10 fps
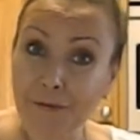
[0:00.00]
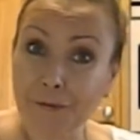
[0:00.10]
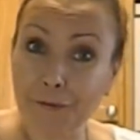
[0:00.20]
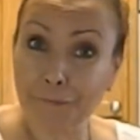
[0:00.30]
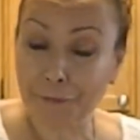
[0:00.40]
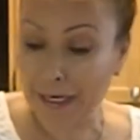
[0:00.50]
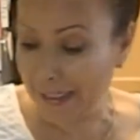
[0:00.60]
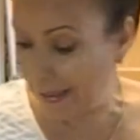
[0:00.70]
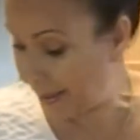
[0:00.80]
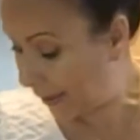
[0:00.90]
for a
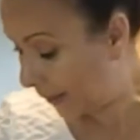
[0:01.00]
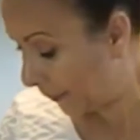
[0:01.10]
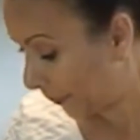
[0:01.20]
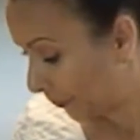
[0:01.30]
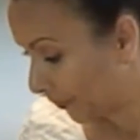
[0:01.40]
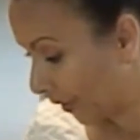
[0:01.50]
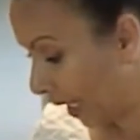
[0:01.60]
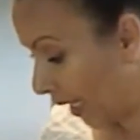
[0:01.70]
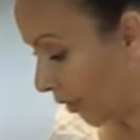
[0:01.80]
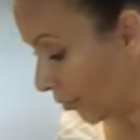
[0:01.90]
friend,
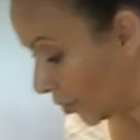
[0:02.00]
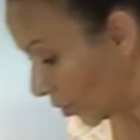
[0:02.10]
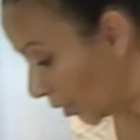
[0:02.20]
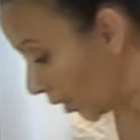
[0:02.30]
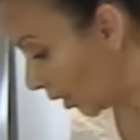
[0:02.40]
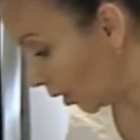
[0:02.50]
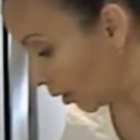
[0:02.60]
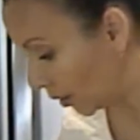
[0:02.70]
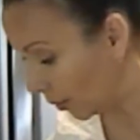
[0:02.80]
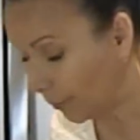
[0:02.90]
I usually
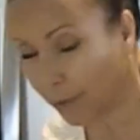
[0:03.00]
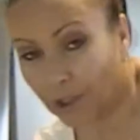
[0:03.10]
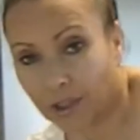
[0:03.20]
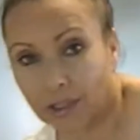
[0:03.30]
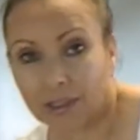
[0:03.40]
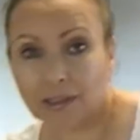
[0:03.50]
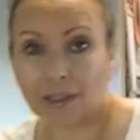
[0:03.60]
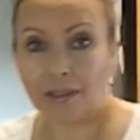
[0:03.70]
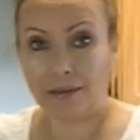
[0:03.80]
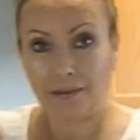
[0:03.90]
purchase
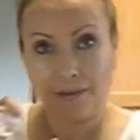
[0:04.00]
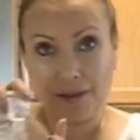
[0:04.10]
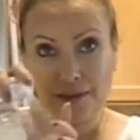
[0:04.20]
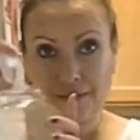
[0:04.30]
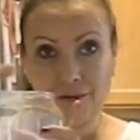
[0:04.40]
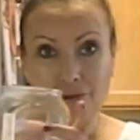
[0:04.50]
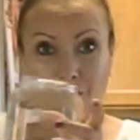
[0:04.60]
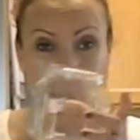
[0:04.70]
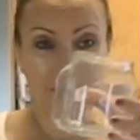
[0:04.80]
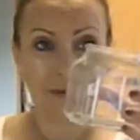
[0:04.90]
these little
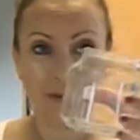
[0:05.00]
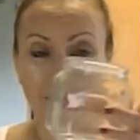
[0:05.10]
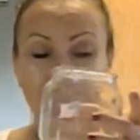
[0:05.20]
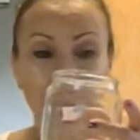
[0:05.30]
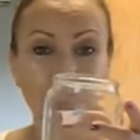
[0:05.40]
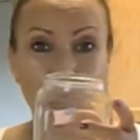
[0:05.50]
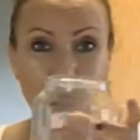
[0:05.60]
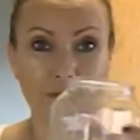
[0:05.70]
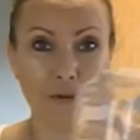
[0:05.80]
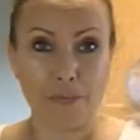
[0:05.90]
jars. These
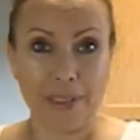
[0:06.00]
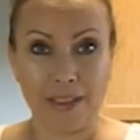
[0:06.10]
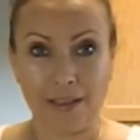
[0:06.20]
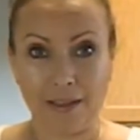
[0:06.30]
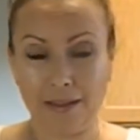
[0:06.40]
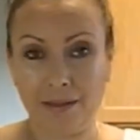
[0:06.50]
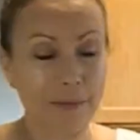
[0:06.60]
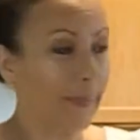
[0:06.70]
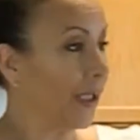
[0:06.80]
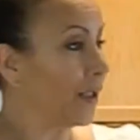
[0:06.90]
jars are amazing.
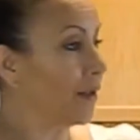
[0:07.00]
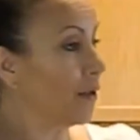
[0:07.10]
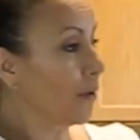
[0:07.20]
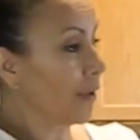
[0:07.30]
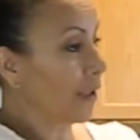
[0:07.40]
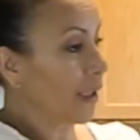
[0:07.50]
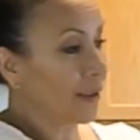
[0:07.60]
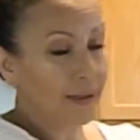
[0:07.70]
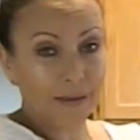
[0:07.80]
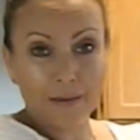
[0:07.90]
They're made in the USA.
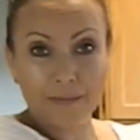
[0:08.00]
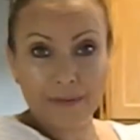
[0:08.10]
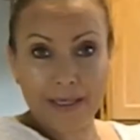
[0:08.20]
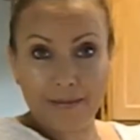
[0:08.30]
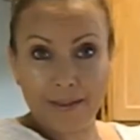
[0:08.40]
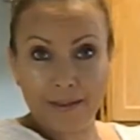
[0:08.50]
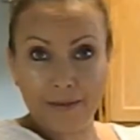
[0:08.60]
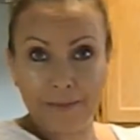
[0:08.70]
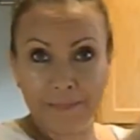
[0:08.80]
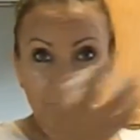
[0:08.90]
See a little flag right
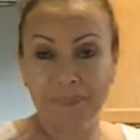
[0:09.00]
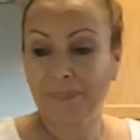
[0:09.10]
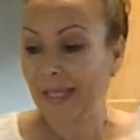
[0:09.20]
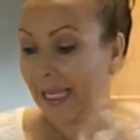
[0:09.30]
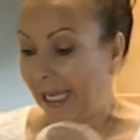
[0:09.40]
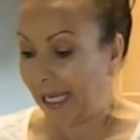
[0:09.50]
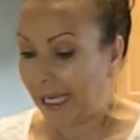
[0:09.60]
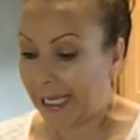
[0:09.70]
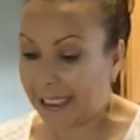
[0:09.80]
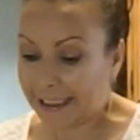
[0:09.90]
there?
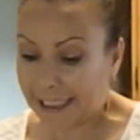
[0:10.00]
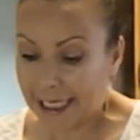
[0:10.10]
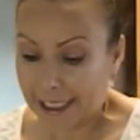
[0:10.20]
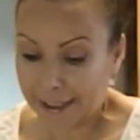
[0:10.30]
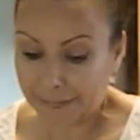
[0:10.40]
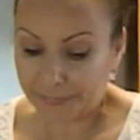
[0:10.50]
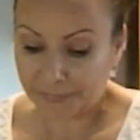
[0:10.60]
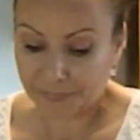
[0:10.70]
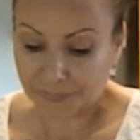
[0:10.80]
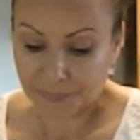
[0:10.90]
And
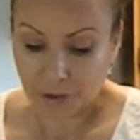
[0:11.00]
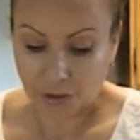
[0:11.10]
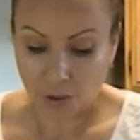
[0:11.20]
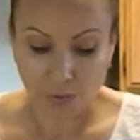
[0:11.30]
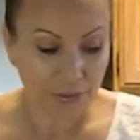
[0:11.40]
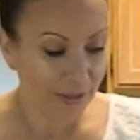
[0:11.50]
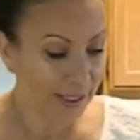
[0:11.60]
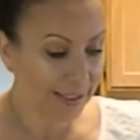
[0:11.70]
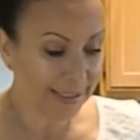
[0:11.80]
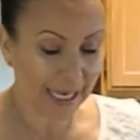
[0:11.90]
so
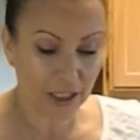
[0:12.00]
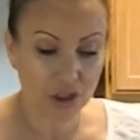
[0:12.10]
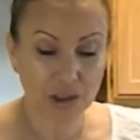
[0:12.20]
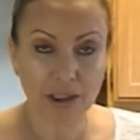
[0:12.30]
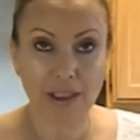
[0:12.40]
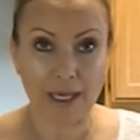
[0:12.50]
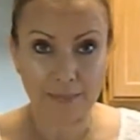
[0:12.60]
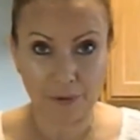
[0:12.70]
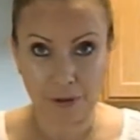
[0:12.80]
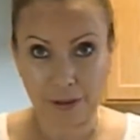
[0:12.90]
this actually I'm
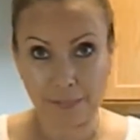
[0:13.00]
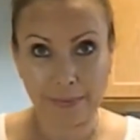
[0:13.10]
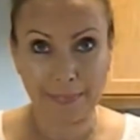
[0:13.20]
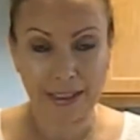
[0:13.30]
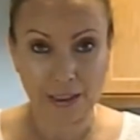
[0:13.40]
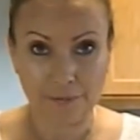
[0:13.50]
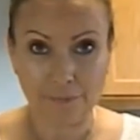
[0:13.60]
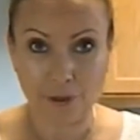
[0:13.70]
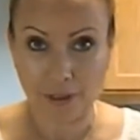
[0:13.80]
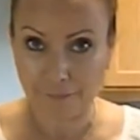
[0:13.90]
going to be making
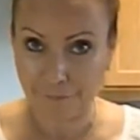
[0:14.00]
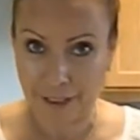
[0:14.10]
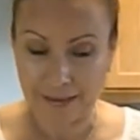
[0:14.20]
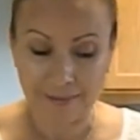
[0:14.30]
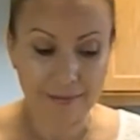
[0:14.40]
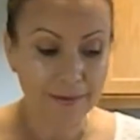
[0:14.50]
for a friend.